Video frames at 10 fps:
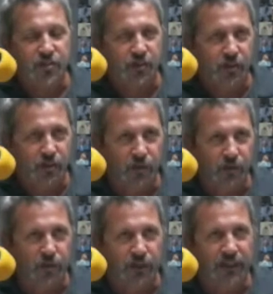
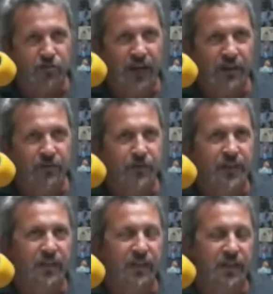slowly trying to
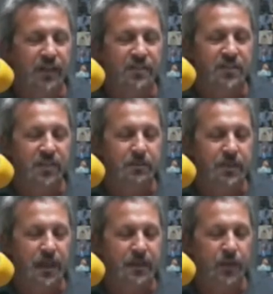feed the gun,
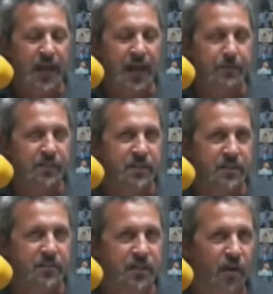sometimes what happens
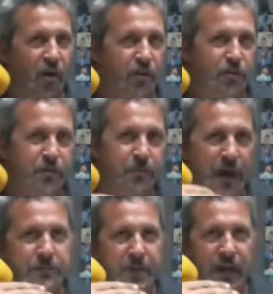is the cartridge
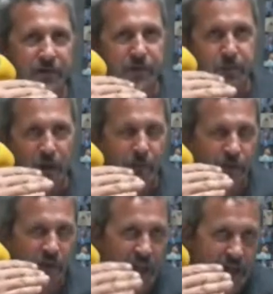pops out of its
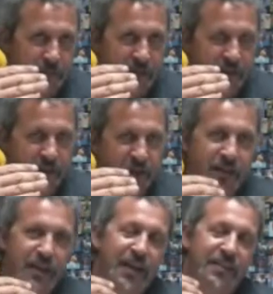proper alignment
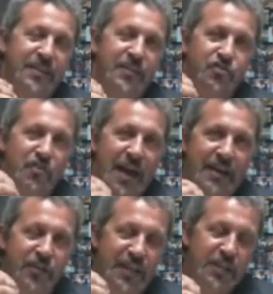and the
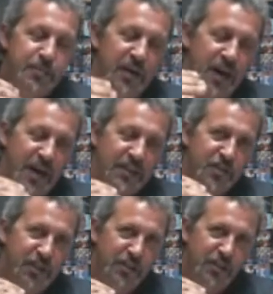extractor gets behind the
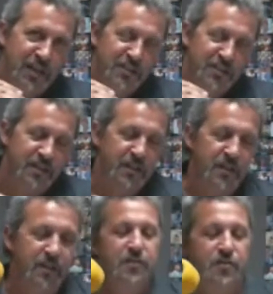shell casing.
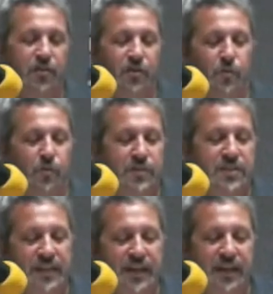So
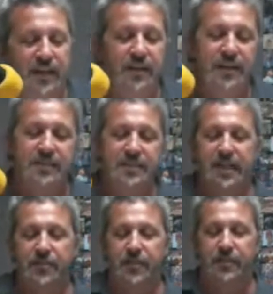once again,
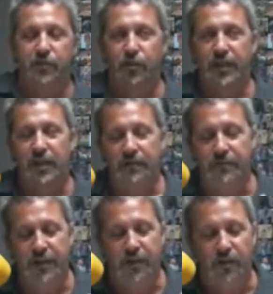instead of it, if you're looking on
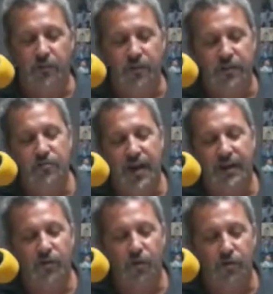video, the
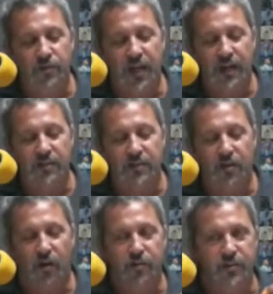extractor holds onto the
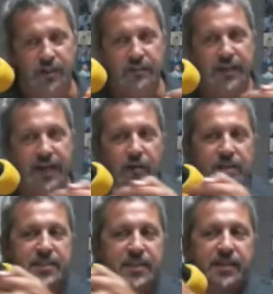cartridge and
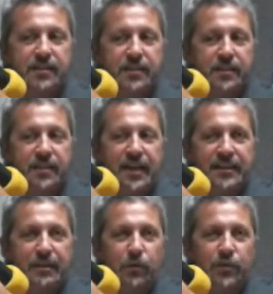carries it in.
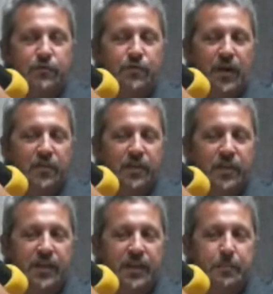And then when you fire the
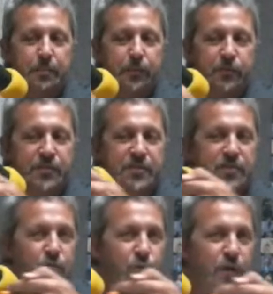gun, it pulls it
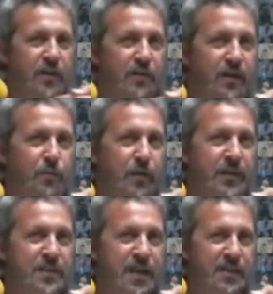to the rear. And when it
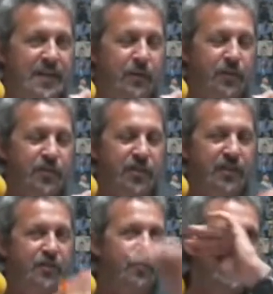makes contact with the
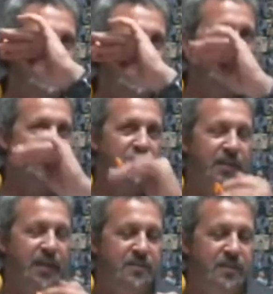ejector, it flips out the shell
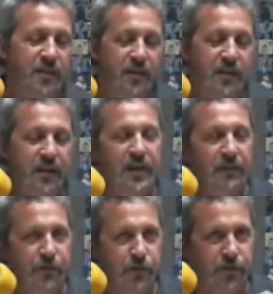casing.
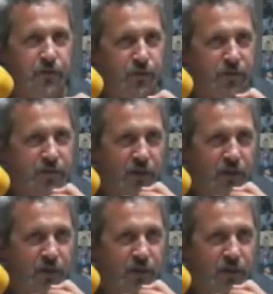If you do it